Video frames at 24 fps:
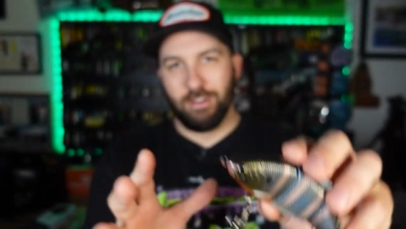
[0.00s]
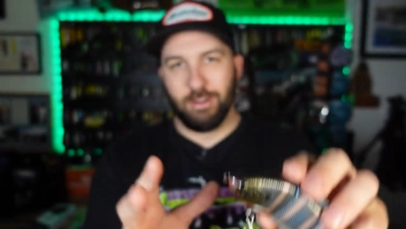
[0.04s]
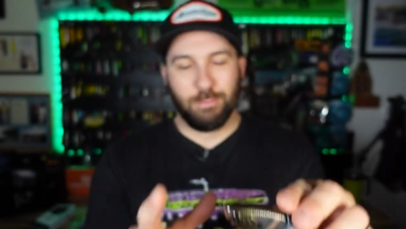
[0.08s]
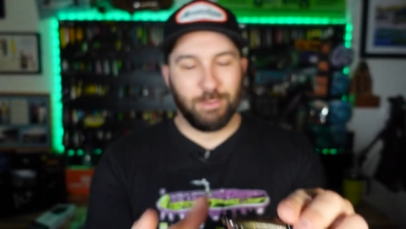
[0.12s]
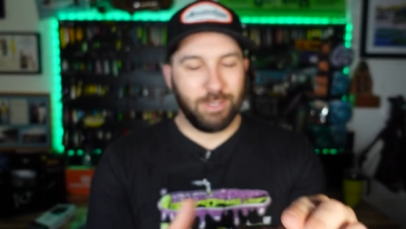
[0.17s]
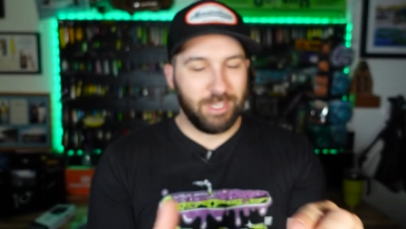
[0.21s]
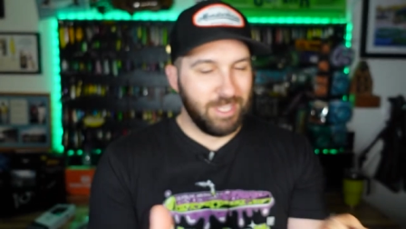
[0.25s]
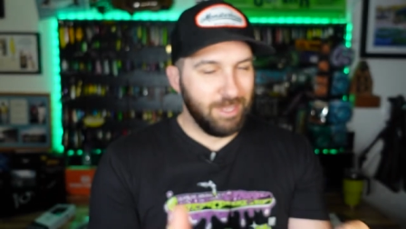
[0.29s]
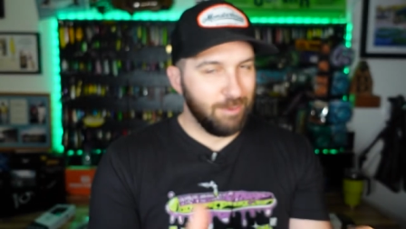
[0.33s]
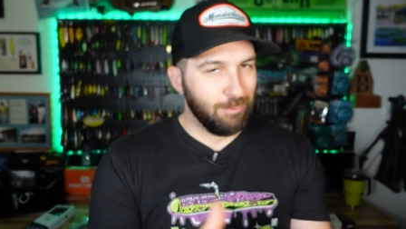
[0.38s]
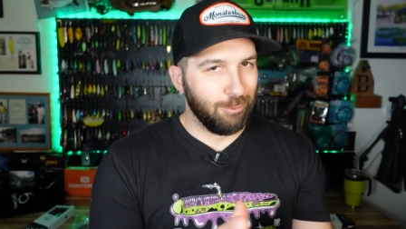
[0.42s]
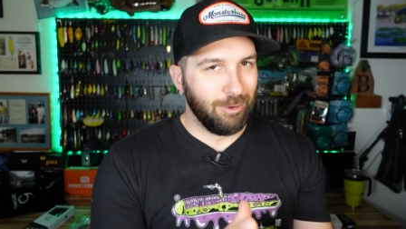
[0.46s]
I'm
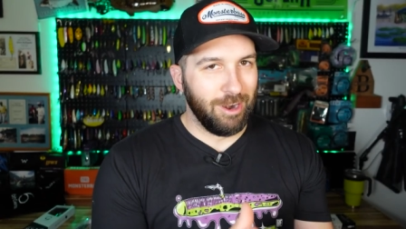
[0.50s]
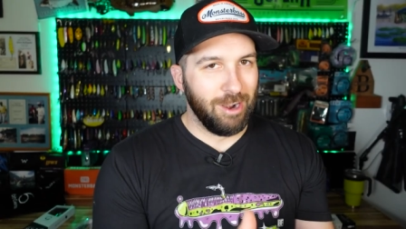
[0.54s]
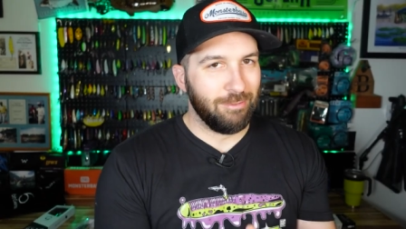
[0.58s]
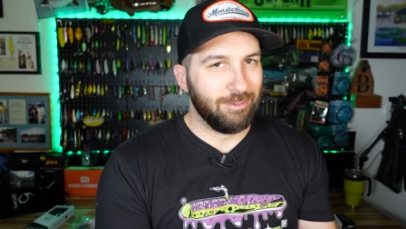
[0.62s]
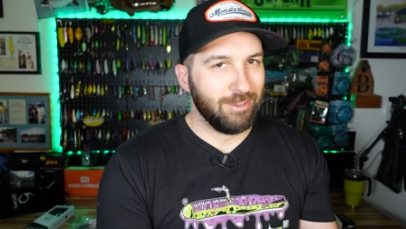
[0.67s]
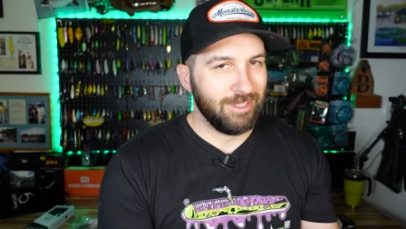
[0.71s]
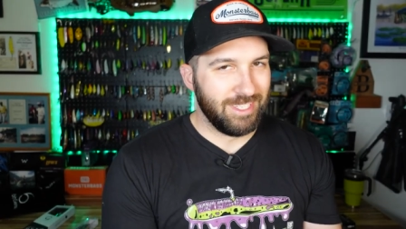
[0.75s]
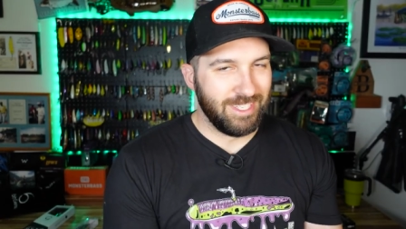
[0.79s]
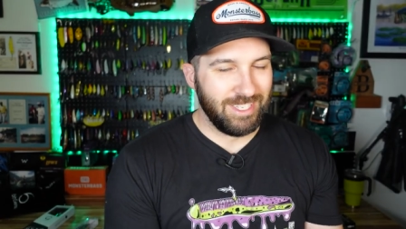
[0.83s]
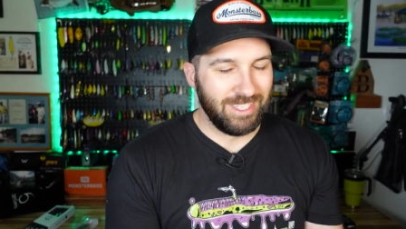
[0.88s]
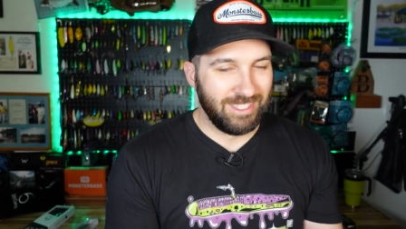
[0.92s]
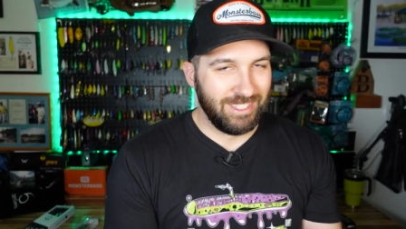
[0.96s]
gonna keep
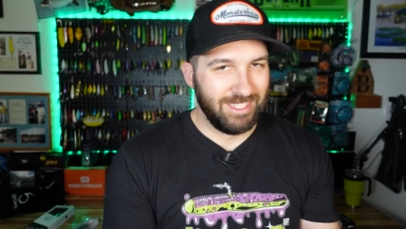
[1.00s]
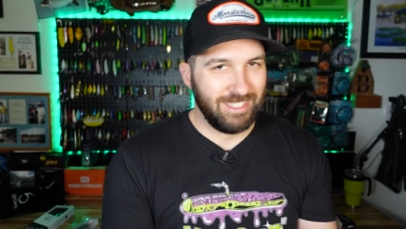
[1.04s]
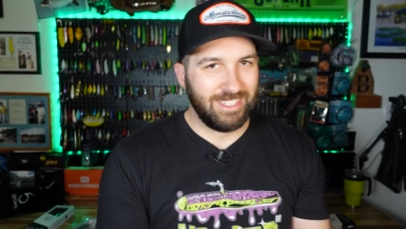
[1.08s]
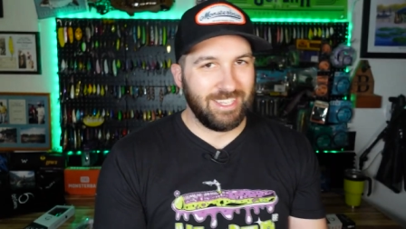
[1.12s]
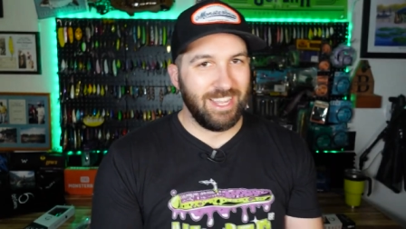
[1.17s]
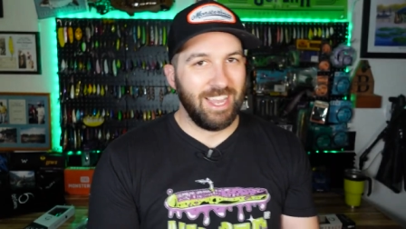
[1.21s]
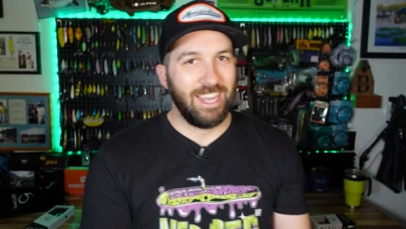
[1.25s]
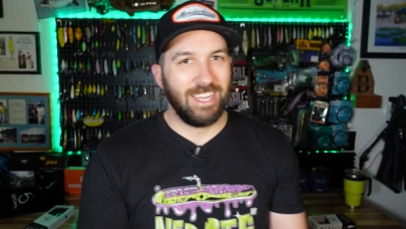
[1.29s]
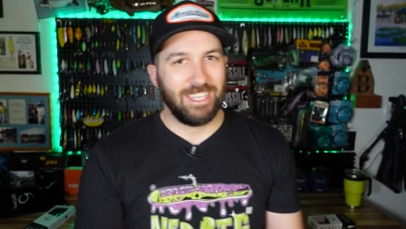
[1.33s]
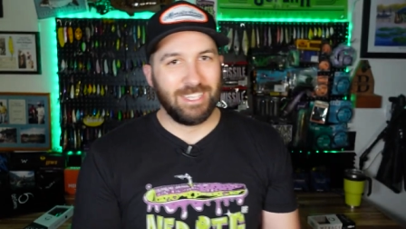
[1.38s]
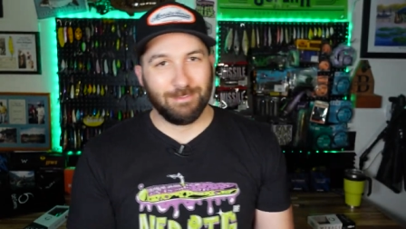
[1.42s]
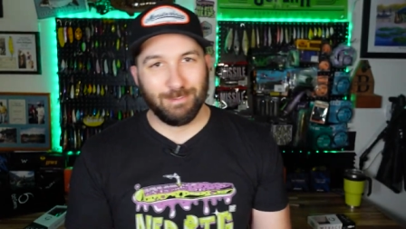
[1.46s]
referencing these
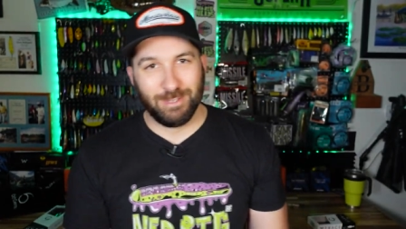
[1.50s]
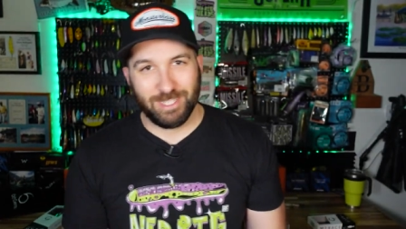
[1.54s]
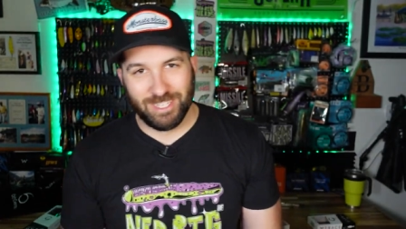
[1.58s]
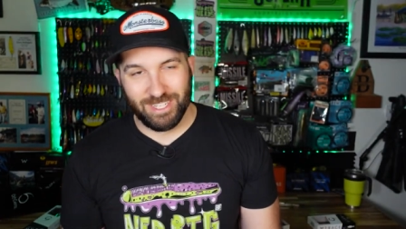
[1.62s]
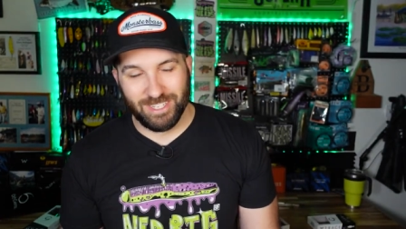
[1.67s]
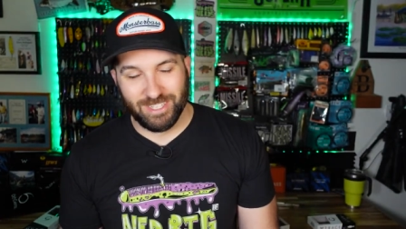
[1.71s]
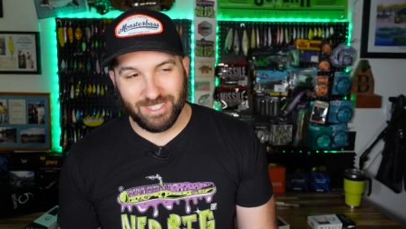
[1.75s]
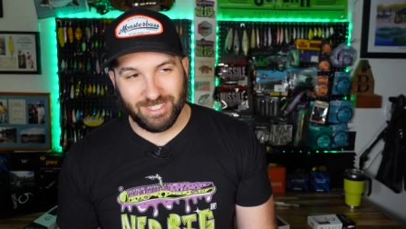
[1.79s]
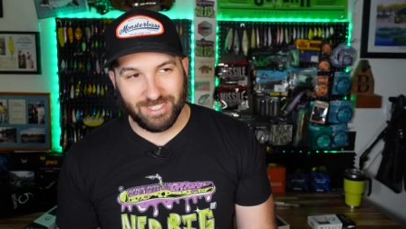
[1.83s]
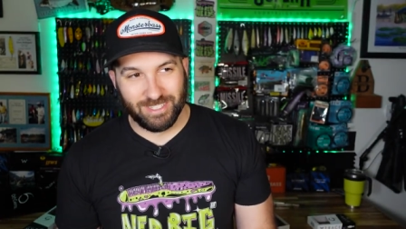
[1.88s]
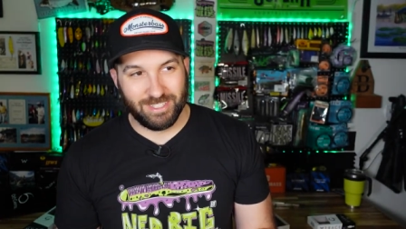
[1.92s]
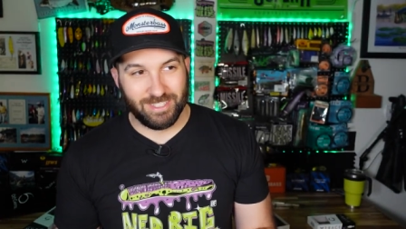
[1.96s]
guys
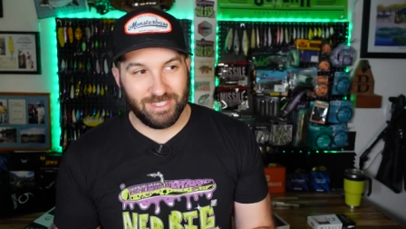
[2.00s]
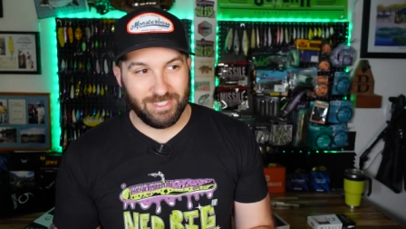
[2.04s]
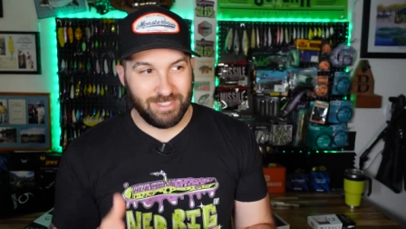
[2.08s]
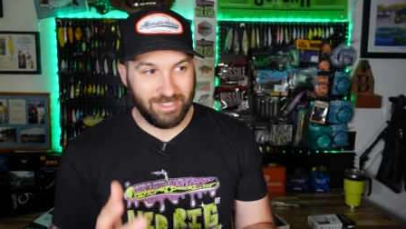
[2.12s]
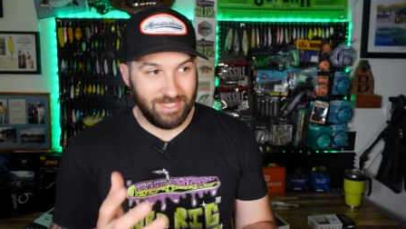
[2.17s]
because